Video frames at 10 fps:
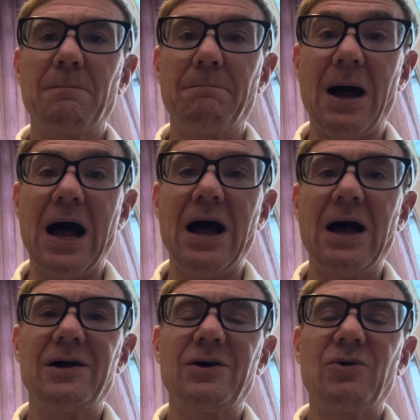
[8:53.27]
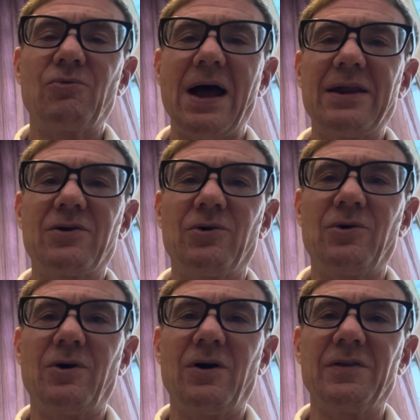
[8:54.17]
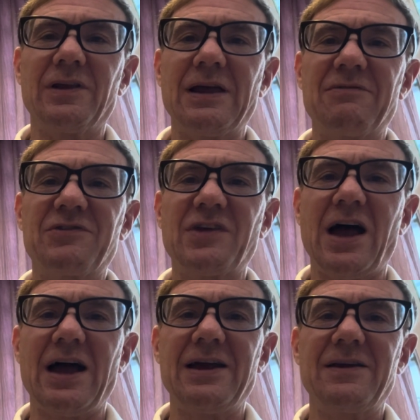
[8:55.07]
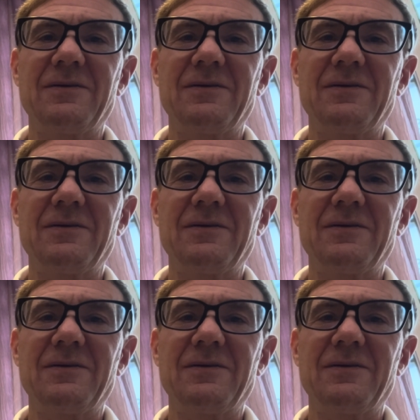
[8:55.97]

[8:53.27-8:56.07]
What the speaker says: ma, radical on the left side.